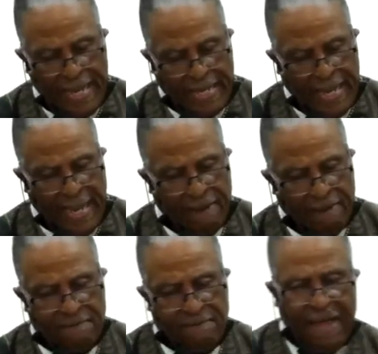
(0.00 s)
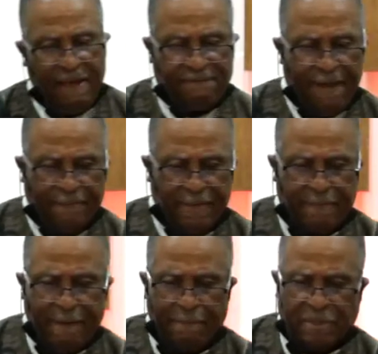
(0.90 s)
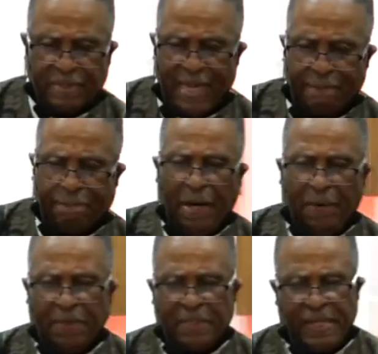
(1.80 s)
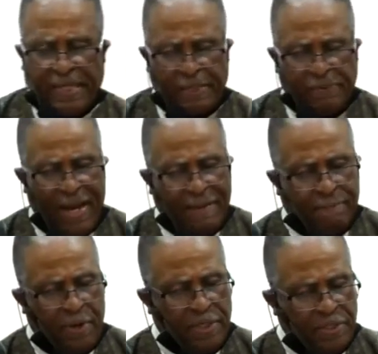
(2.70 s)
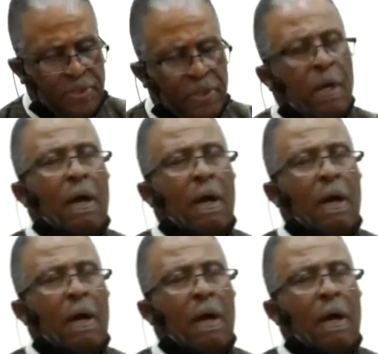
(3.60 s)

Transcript: our our family members, our parents and grandparents,